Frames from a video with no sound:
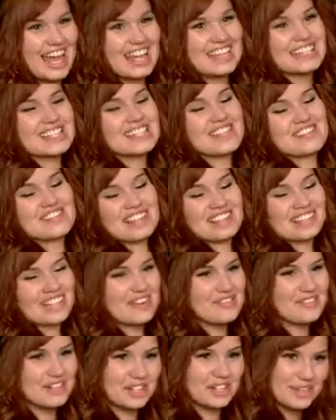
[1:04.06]
end is something that
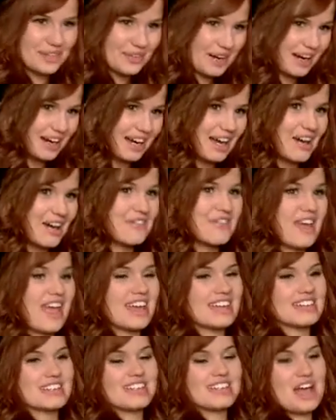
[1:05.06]
I'm very aware of,
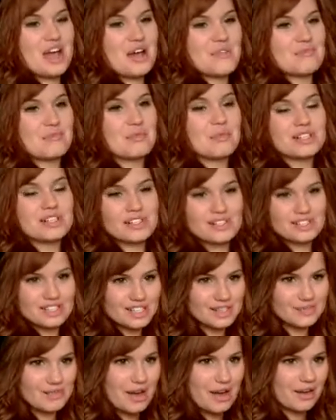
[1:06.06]
and Wizards
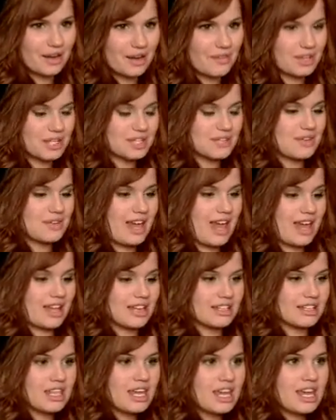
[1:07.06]
as well coming to an
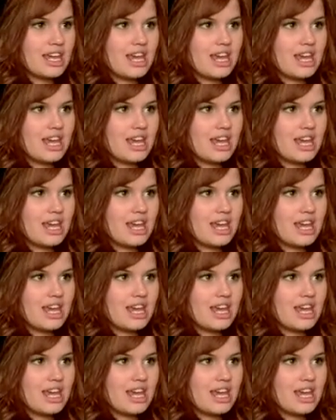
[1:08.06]
end,